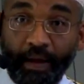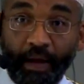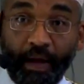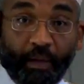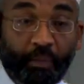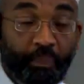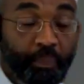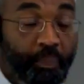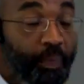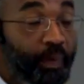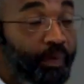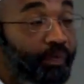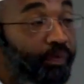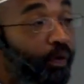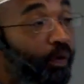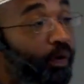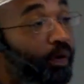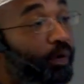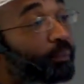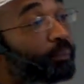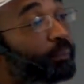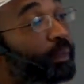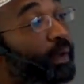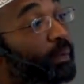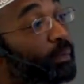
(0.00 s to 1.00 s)
And
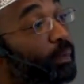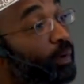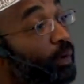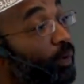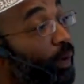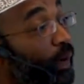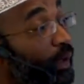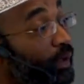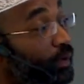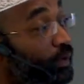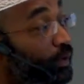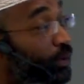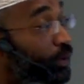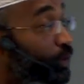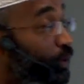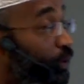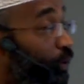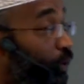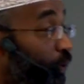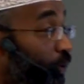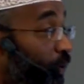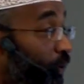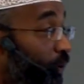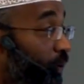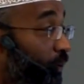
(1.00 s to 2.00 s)
before people went to
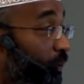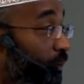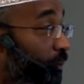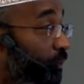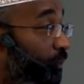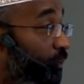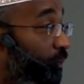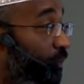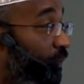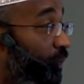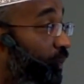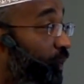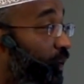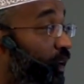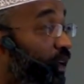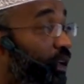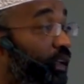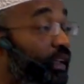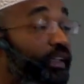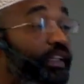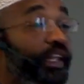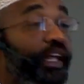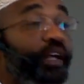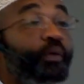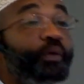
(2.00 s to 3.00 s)
school,
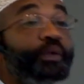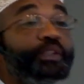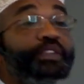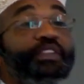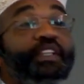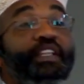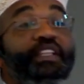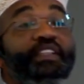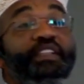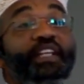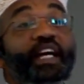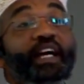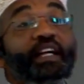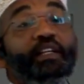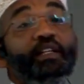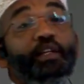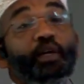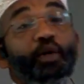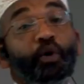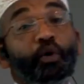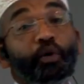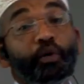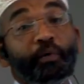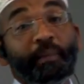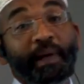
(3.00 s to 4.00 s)
there was the Sandy
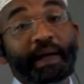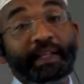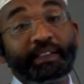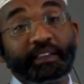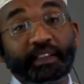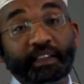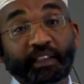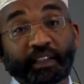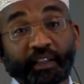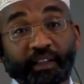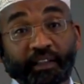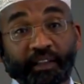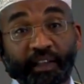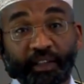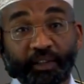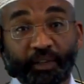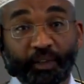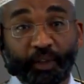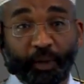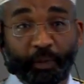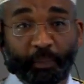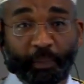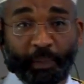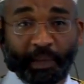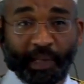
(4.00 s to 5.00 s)
Hook massacre that
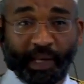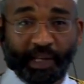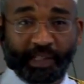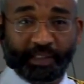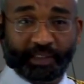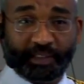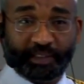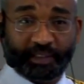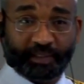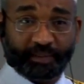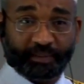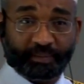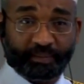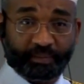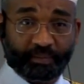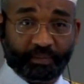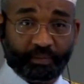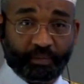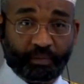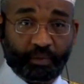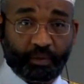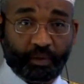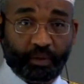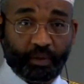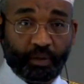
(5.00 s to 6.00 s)
took place,
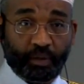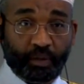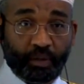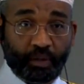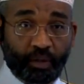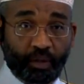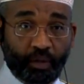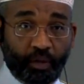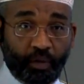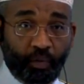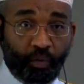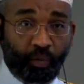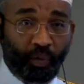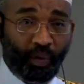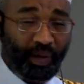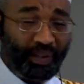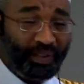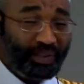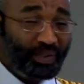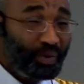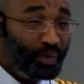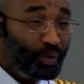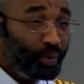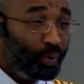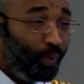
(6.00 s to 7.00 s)
where
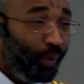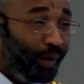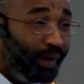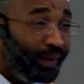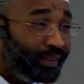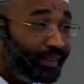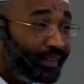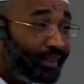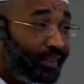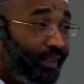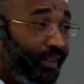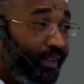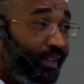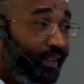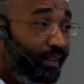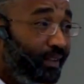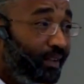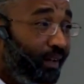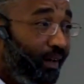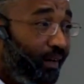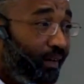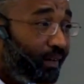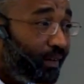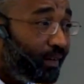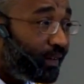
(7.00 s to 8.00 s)
20
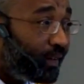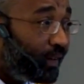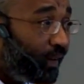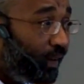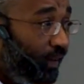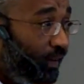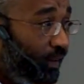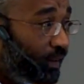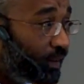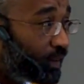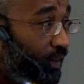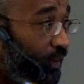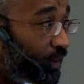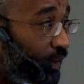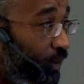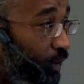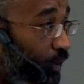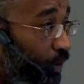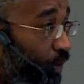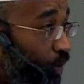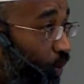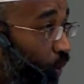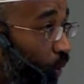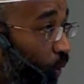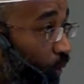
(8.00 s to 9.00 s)
young
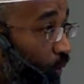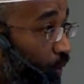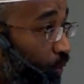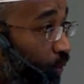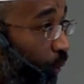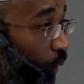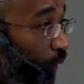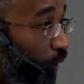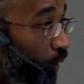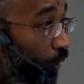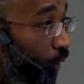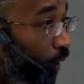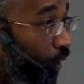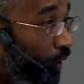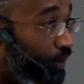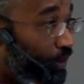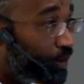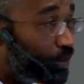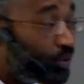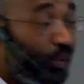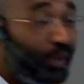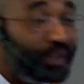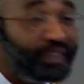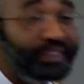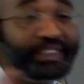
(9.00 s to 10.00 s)
innocent souls were
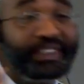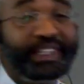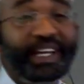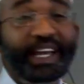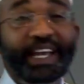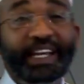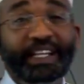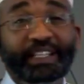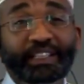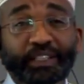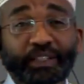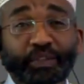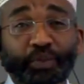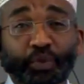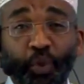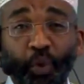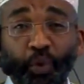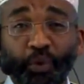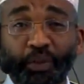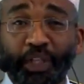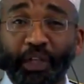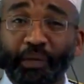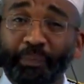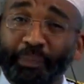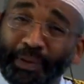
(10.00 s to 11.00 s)
lost, 28 in
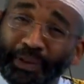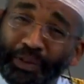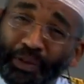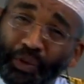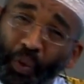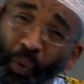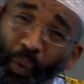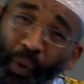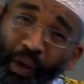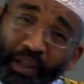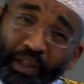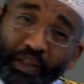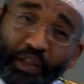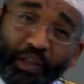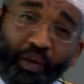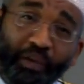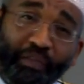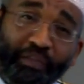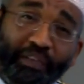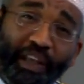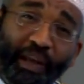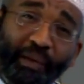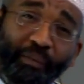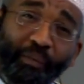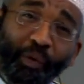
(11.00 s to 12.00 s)
total, but 20
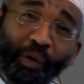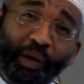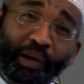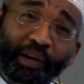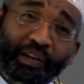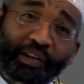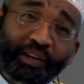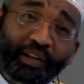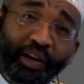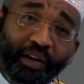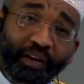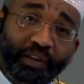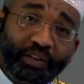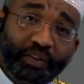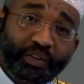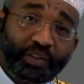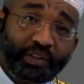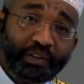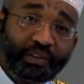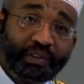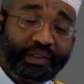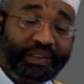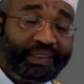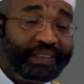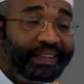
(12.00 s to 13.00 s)
of them were young
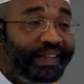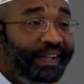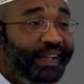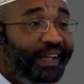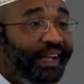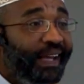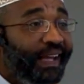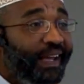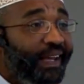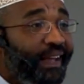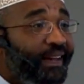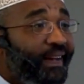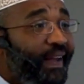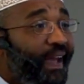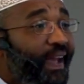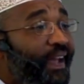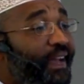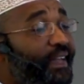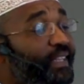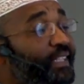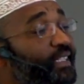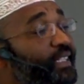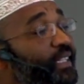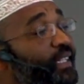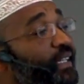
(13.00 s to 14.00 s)
children
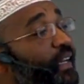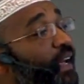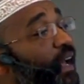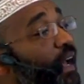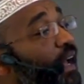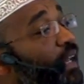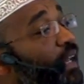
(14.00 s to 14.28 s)
ranging